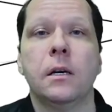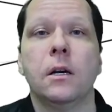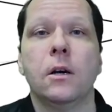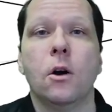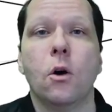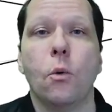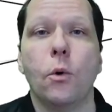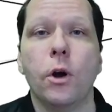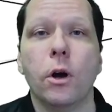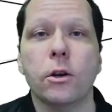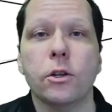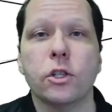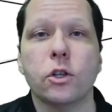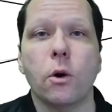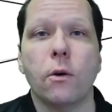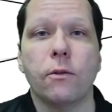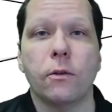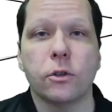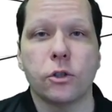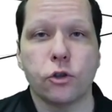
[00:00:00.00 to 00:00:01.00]
We also
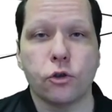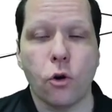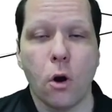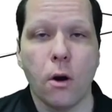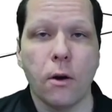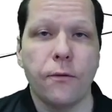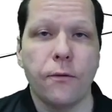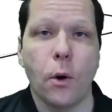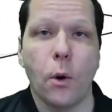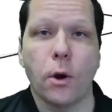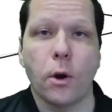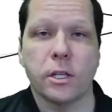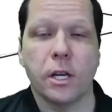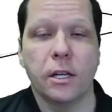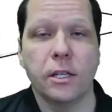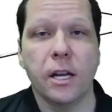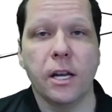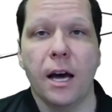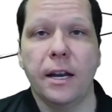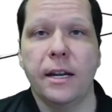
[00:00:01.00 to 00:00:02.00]
have a strong focus on
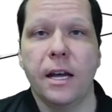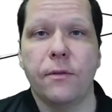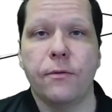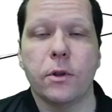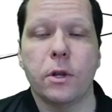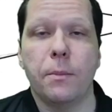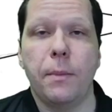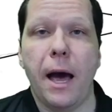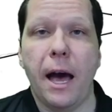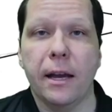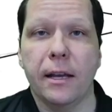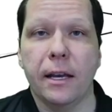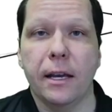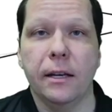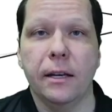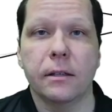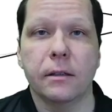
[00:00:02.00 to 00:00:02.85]
.NET for the backend.